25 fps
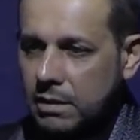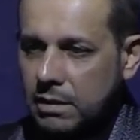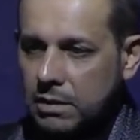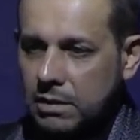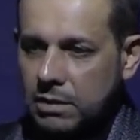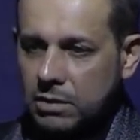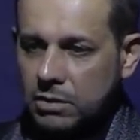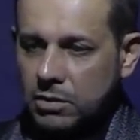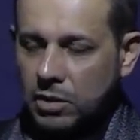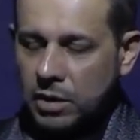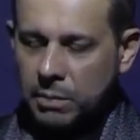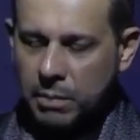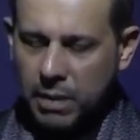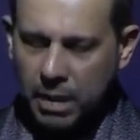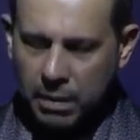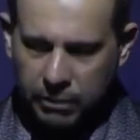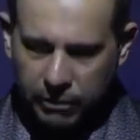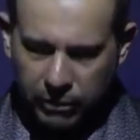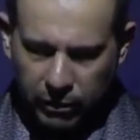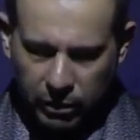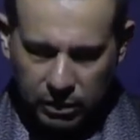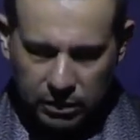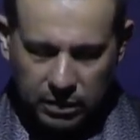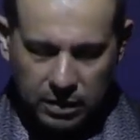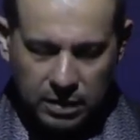So Imam
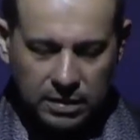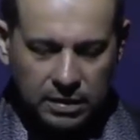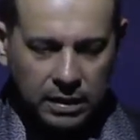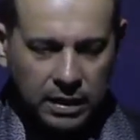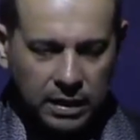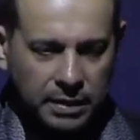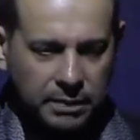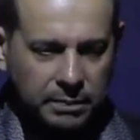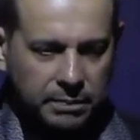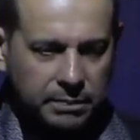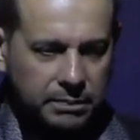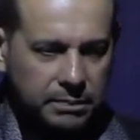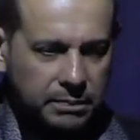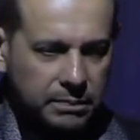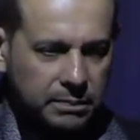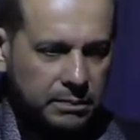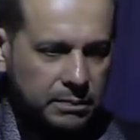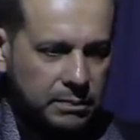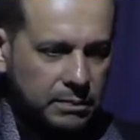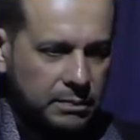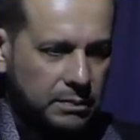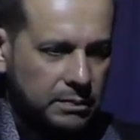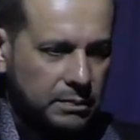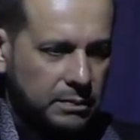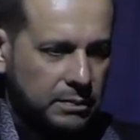falls asleep.
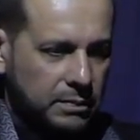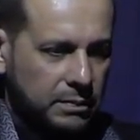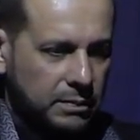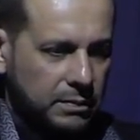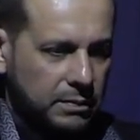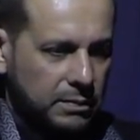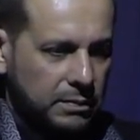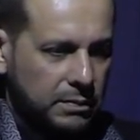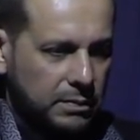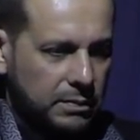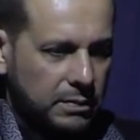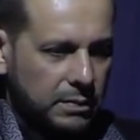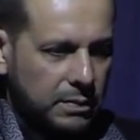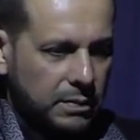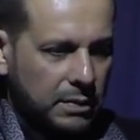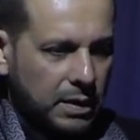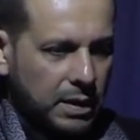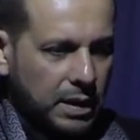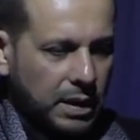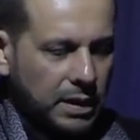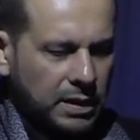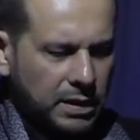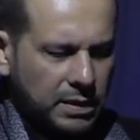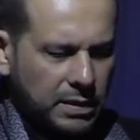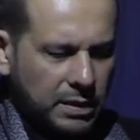
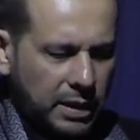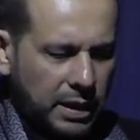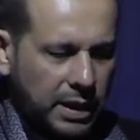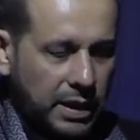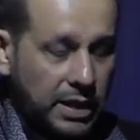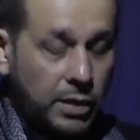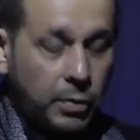And he say,